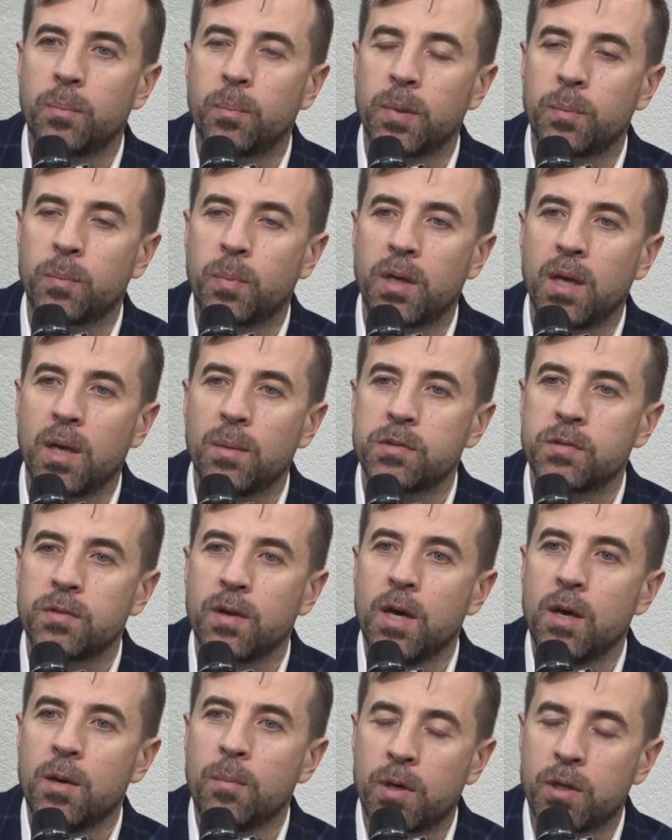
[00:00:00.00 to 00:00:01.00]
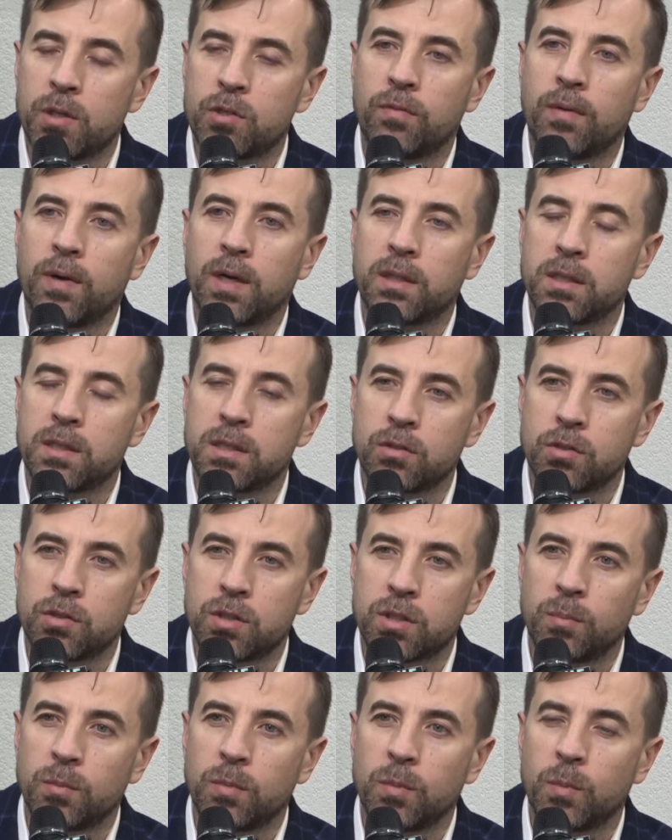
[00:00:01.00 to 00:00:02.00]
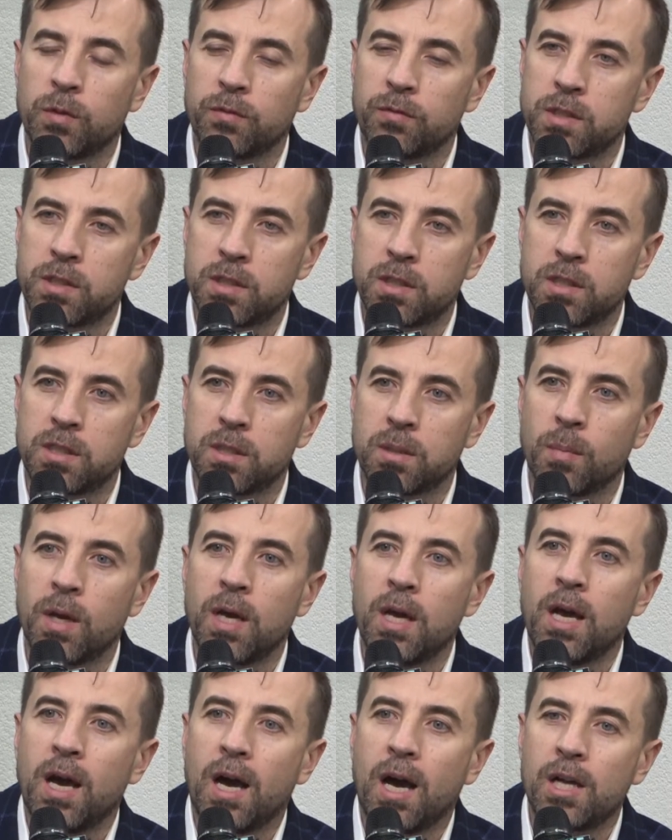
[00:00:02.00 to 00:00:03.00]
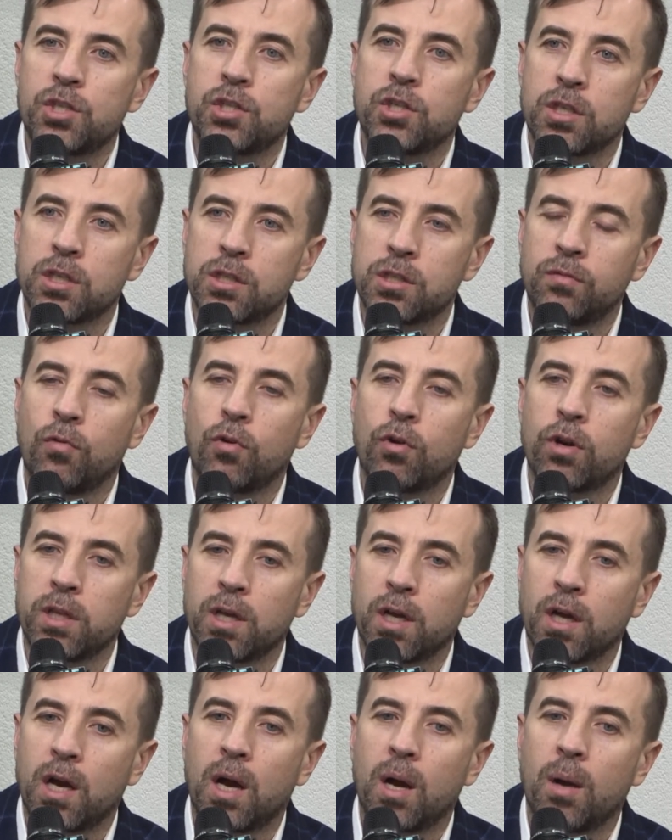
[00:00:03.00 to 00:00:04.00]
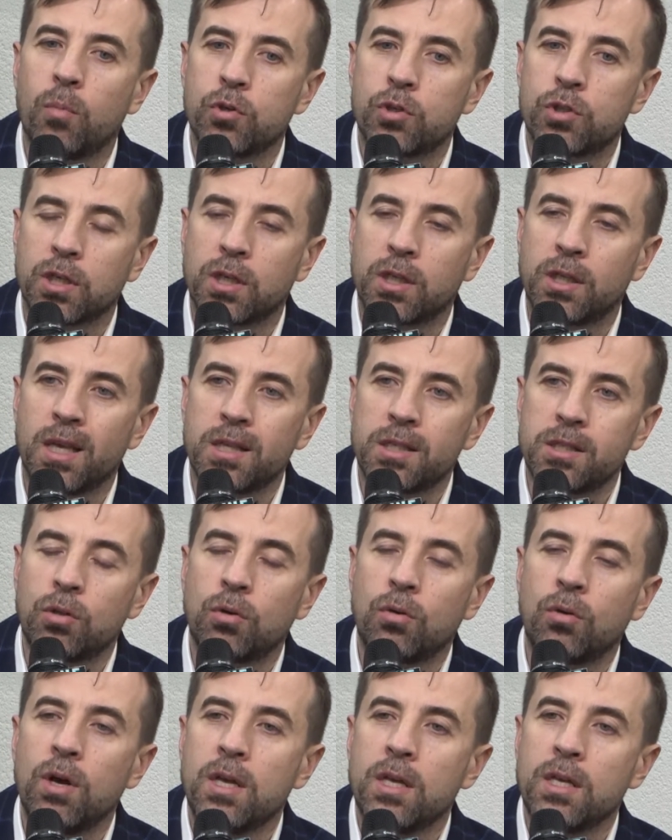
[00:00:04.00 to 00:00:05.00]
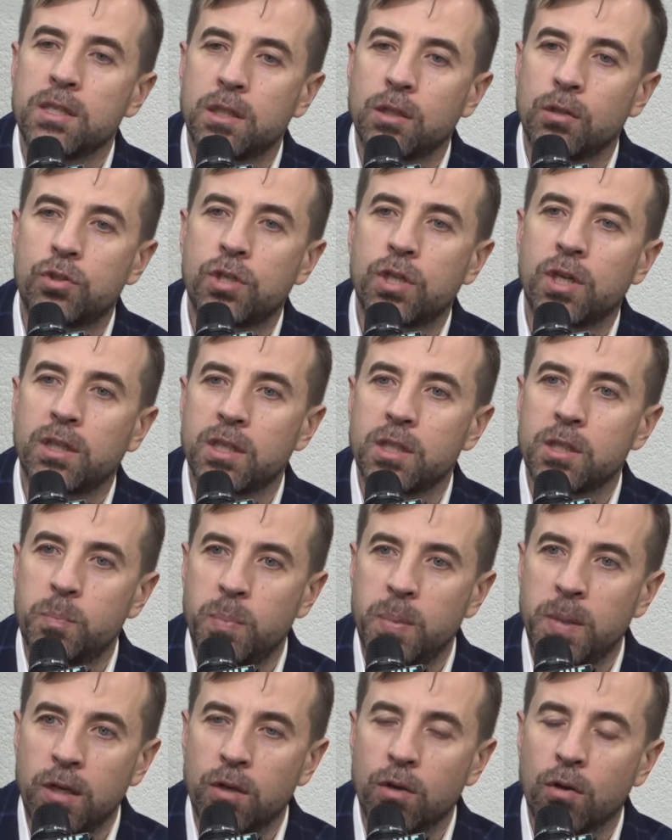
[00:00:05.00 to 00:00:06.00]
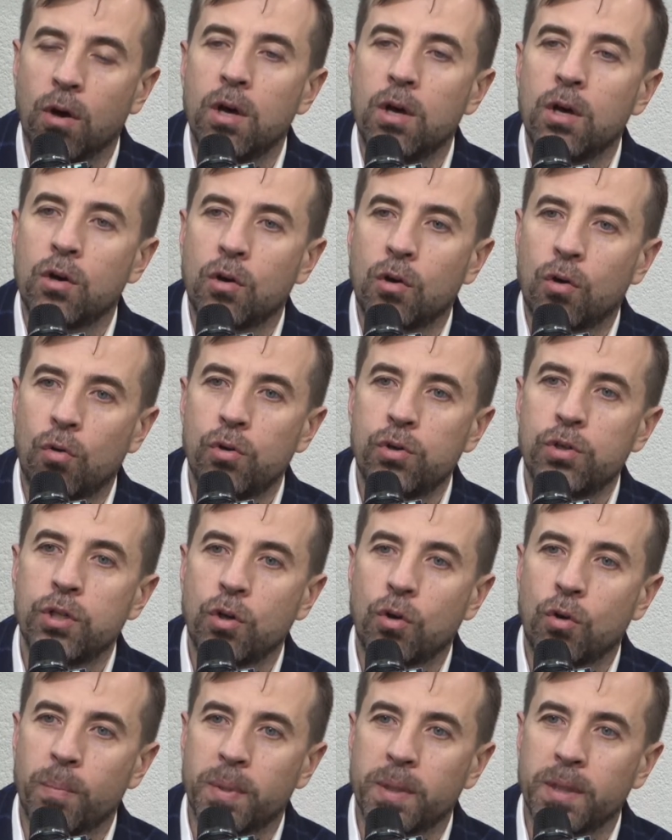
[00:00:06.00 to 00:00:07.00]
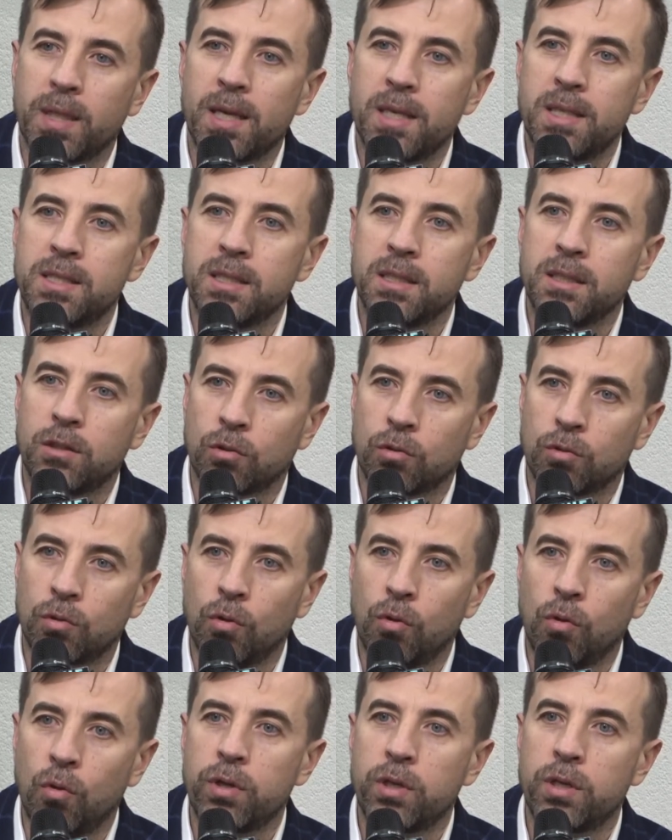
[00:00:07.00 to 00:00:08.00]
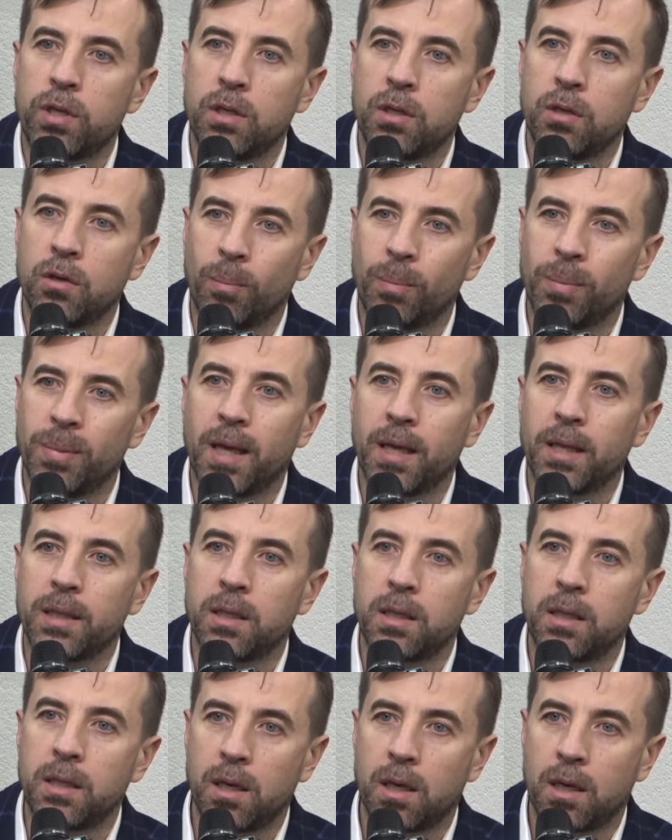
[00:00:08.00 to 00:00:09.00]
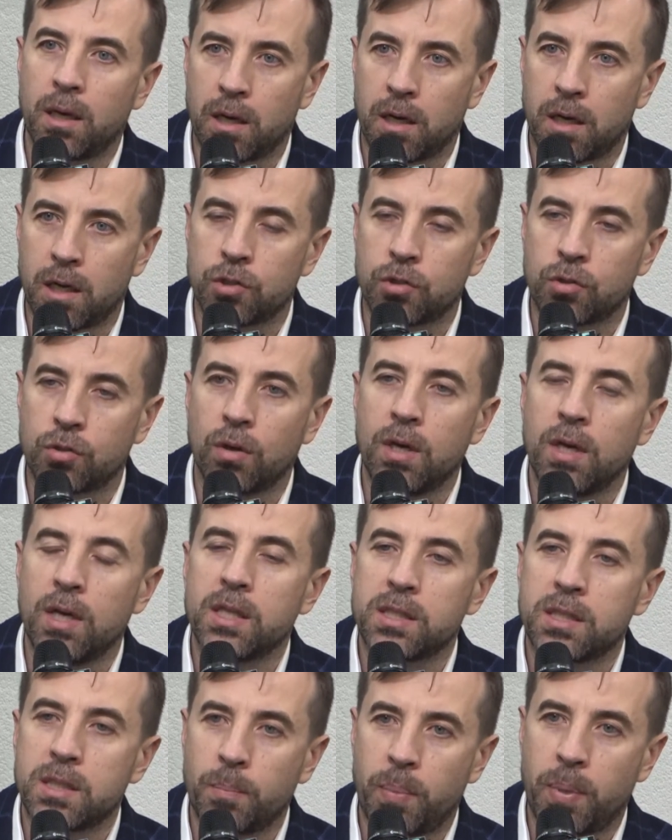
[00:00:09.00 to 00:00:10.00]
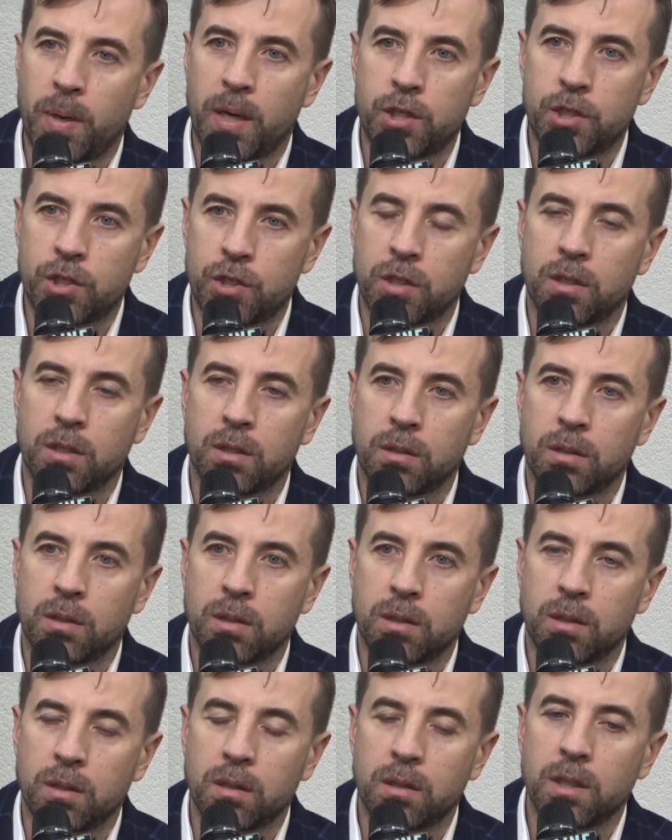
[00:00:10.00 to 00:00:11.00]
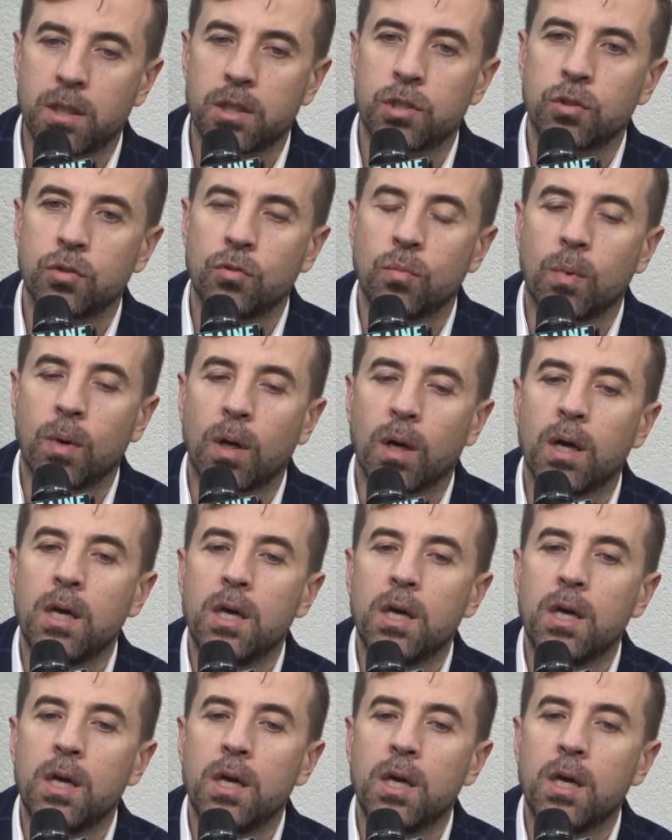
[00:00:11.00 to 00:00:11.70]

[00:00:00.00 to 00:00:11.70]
not 10 or 15 best experts for 10 or 15 projects, but create a hub or a cluster, and then attracting investments. You can attract